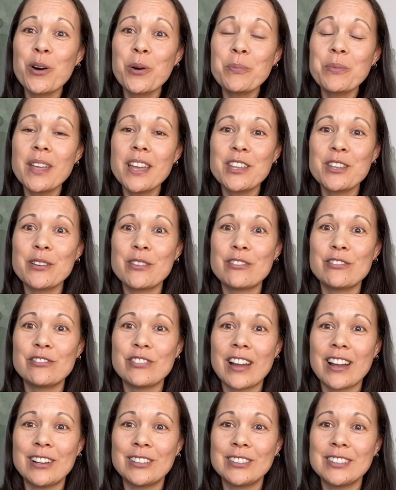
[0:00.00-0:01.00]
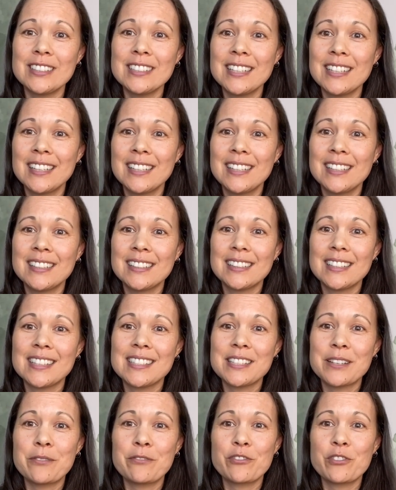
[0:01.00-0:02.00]
that you have found this
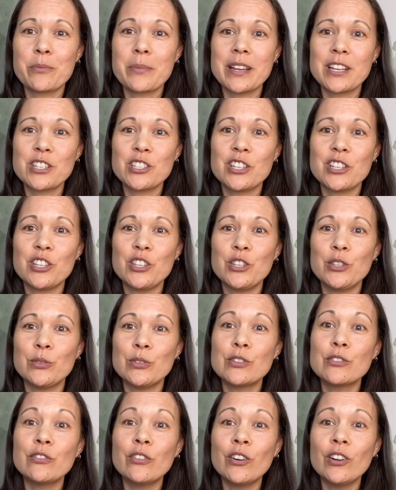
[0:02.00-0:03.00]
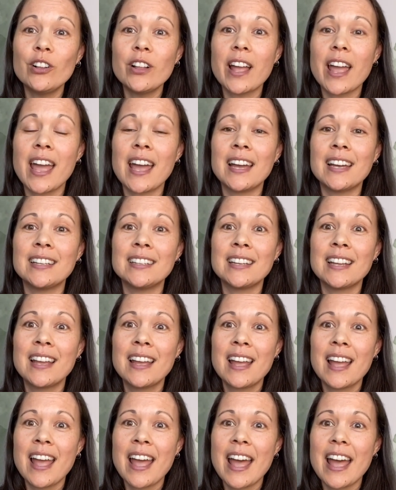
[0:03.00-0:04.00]
information useful, and
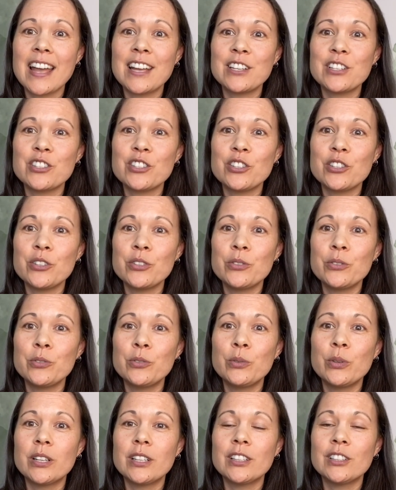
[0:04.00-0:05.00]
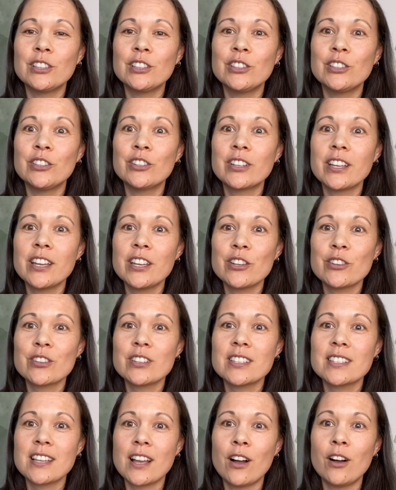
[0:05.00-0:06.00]
as you look at
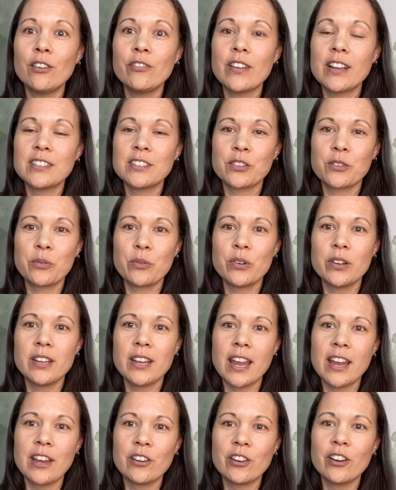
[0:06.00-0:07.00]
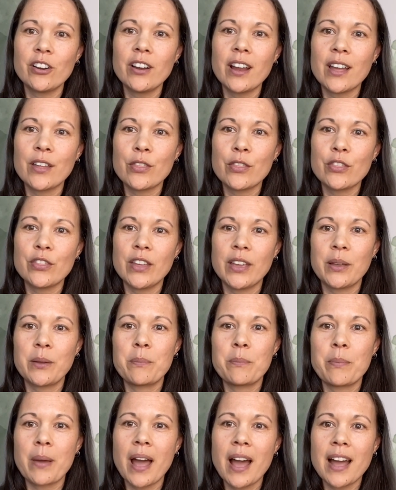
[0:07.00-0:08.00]
yourself as a creator and think
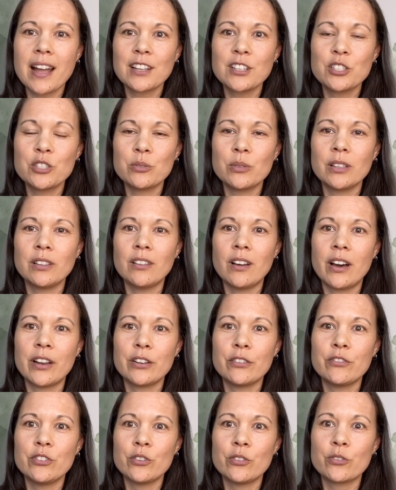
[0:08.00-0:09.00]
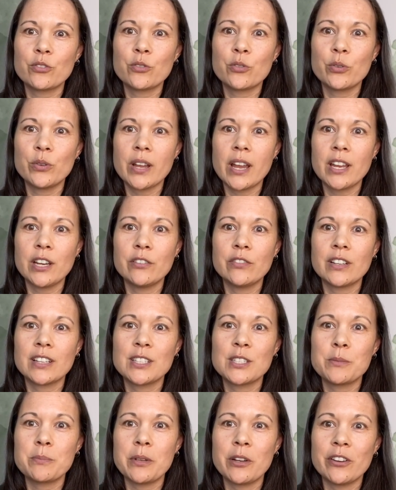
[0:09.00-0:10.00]
back to a lot of your creative
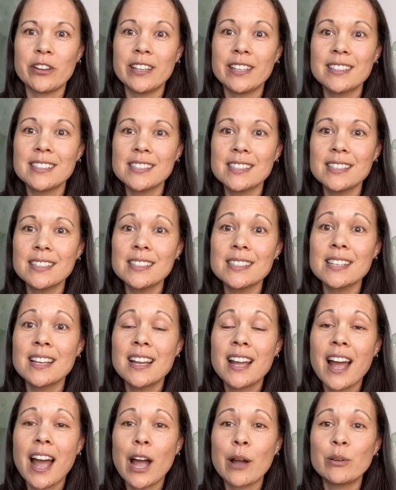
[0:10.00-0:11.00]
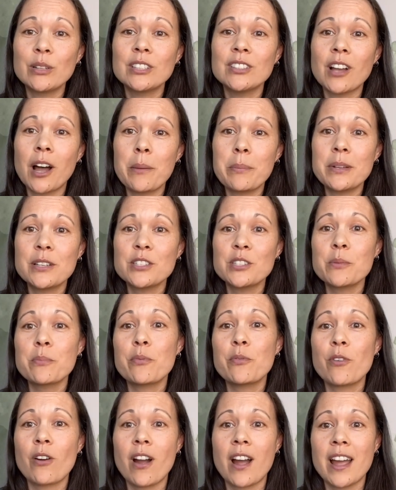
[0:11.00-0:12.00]
experiences, I would not be
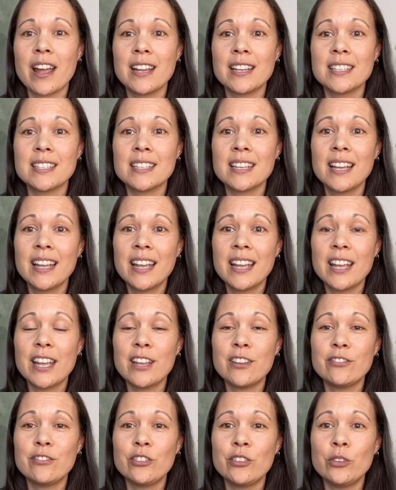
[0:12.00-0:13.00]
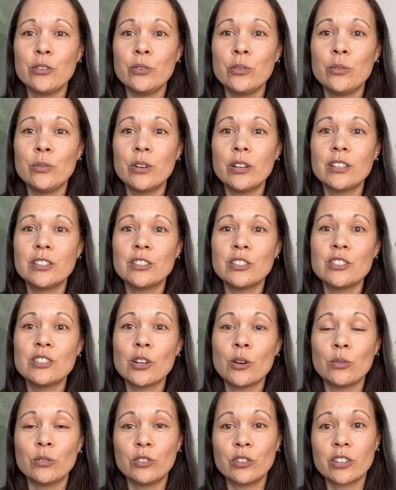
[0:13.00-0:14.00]
surprised if you
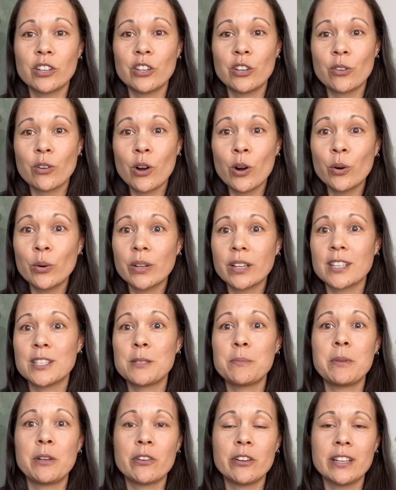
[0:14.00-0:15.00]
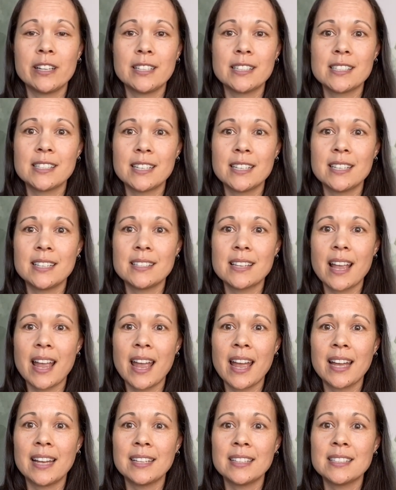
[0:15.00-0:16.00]
don't look at your own experiences
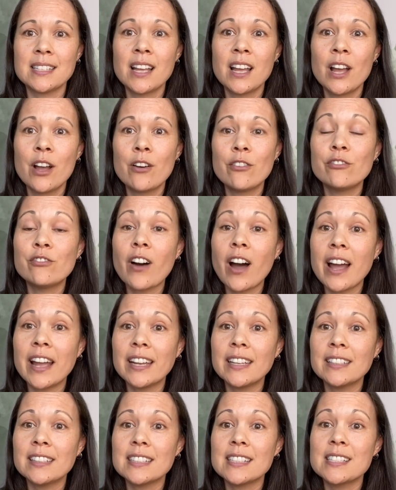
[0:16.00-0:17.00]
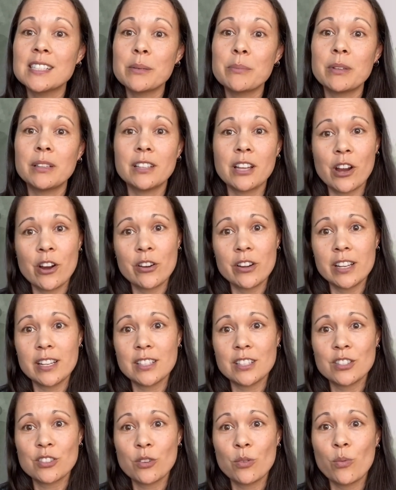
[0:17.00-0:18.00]
and find
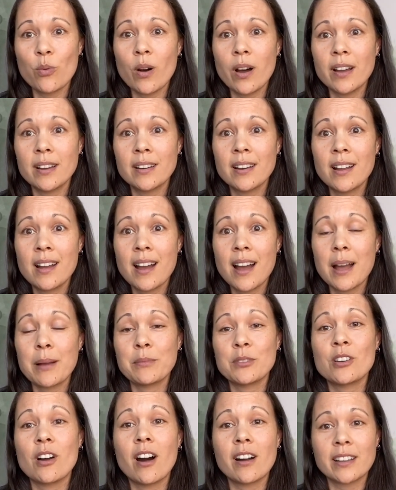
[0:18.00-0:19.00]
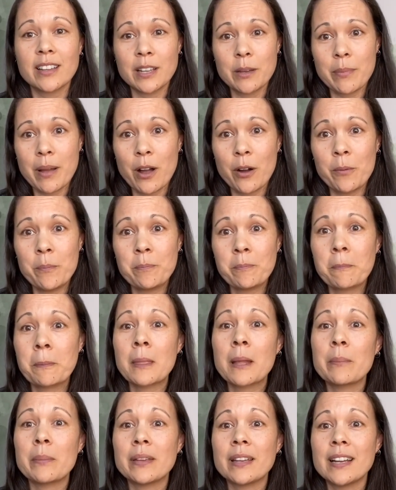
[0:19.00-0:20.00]
similarities to what I'm talking about.
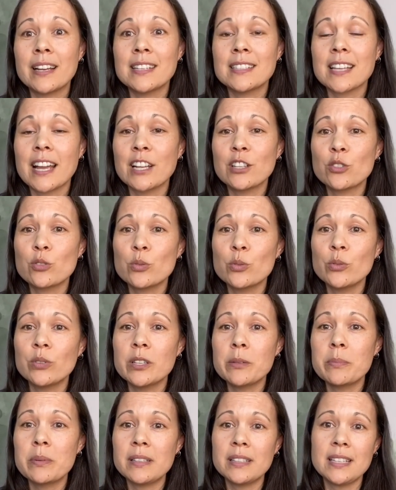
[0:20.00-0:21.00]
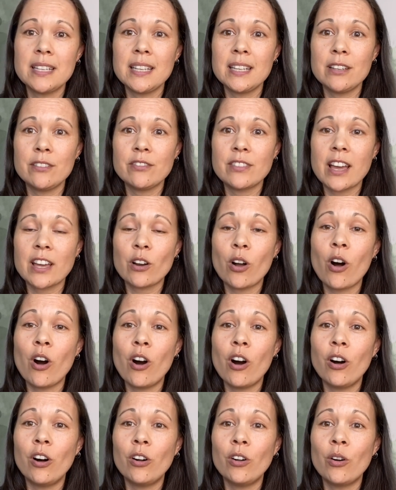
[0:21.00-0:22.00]
Because I truly believe that
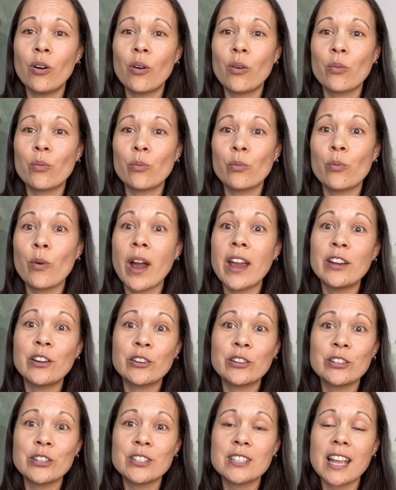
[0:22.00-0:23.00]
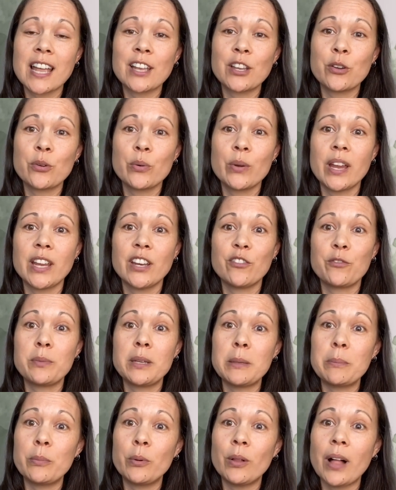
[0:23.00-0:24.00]
all writers and creative
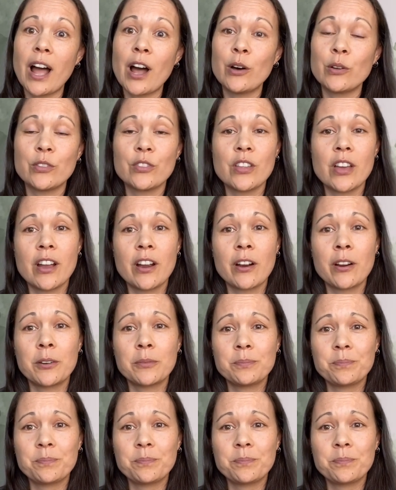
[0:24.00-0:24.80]
people out there